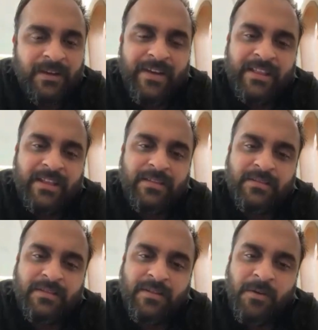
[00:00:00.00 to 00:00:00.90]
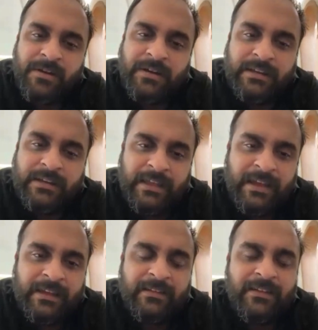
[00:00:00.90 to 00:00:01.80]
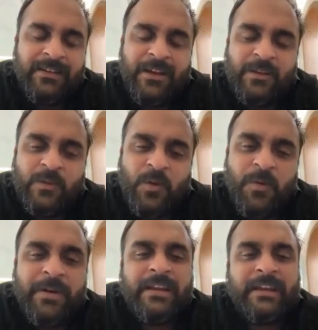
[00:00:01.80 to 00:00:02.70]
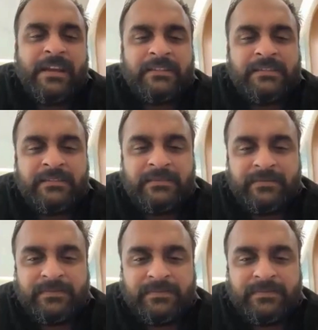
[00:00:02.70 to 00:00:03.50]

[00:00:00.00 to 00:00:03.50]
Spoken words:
Awareness is already there. Nobody cares.